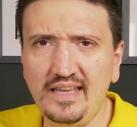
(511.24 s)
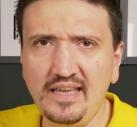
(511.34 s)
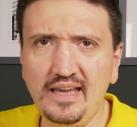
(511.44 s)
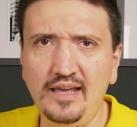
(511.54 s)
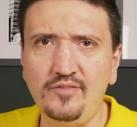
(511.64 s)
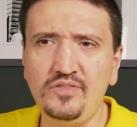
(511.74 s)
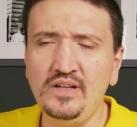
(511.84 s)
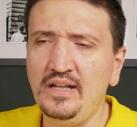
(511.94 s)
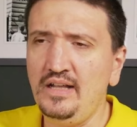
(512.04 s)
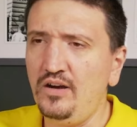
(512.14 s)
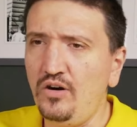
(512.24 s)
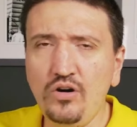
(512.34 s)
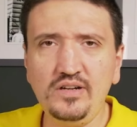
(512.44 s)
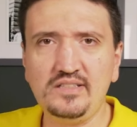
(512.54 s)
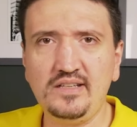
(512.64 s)
AF,
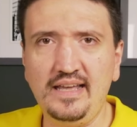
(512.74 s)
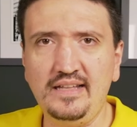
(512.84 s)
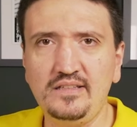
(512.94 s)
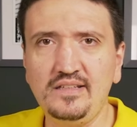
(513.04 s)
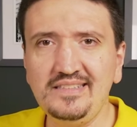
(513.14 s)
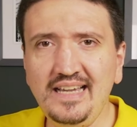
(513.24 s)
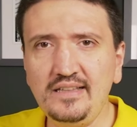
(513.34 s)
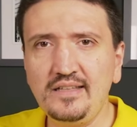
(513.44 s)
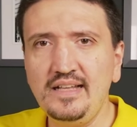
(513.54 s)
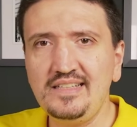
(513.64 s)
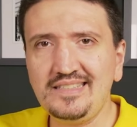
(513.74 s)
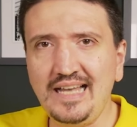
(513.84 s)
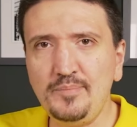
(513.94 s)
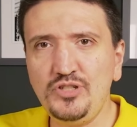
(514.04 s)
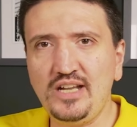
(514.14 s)
all is great. Great
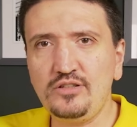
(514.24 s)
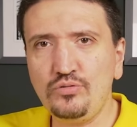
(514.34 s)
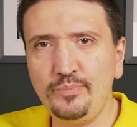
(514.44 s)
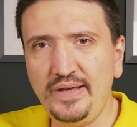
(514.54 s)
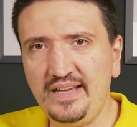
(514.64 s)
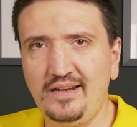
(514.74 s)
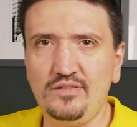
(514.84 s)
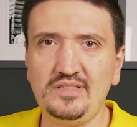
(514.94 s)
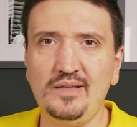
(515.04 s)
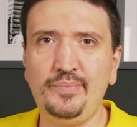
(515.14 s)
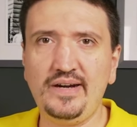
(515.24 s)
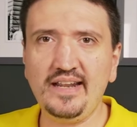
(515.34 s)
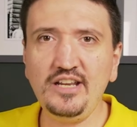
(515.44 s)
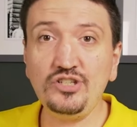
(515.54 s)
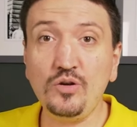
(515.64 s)
subject to background
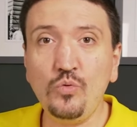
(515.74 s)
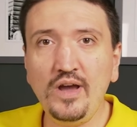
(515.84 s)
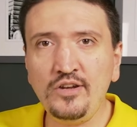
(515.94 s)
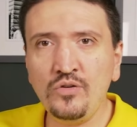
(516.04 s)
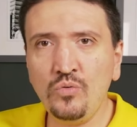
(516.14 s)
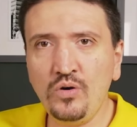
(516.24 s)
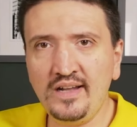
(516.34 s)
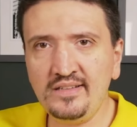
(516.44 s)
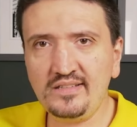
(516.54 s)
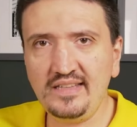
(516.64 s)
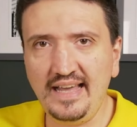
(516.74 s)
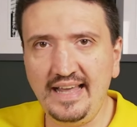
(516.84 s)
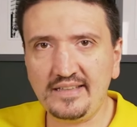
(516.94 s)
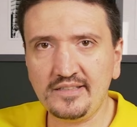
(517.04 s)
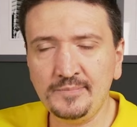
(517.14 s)
separation when you want
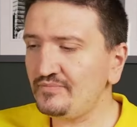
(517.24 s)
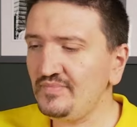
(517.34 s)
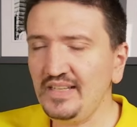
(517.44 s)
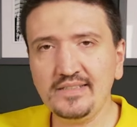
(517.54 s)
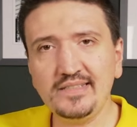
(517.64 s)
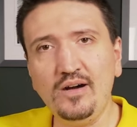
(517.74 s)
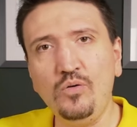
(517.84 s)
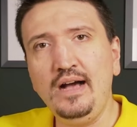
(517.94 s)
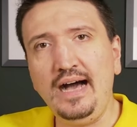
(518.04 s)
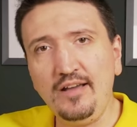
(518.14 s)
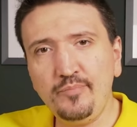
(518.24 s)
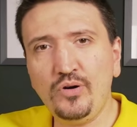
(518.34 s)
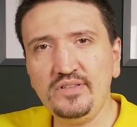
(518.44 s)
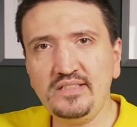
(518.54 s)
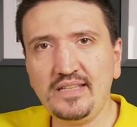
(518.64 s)
that. So, I
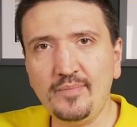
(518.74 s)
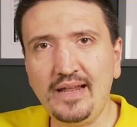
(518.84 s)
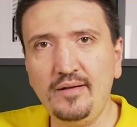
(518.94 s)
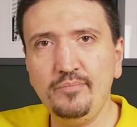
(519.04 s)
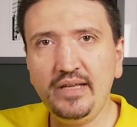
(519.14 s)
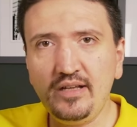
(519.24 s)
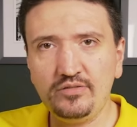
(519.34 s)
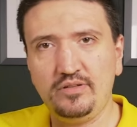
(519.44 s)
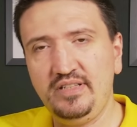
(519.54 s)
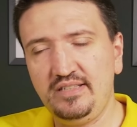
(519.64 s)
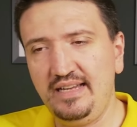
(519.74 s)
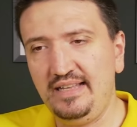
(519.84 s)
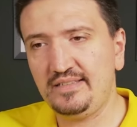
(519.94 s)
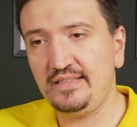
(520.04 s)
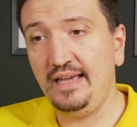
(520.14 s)
bought this camera because of this
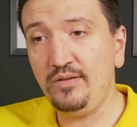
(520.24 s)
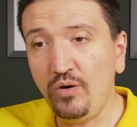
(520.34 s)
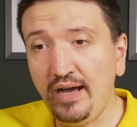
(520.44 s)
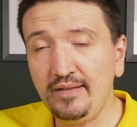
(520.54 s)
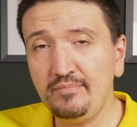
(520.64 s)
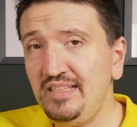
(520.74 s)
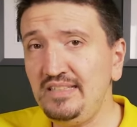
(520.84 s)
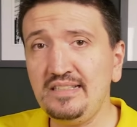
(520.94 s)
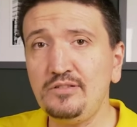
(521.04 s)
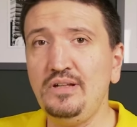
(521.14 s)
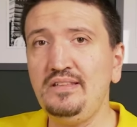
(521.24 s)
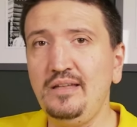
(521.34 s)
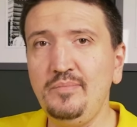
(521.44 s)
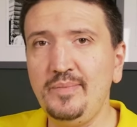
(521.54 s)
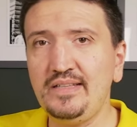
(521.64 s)
lens. And why? This is a
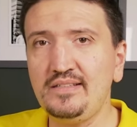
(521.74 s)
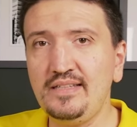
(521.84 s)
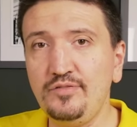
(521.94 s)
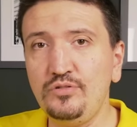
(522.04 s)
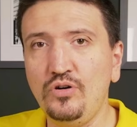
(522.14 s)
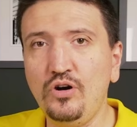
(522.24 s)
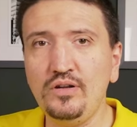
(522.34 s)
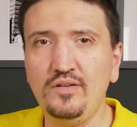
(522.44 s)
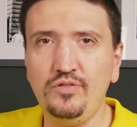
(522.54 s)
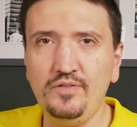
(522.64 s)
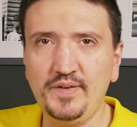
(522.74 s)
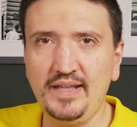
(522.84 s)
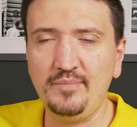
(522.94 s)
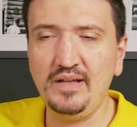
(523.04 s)
28mm f2 on a full frame.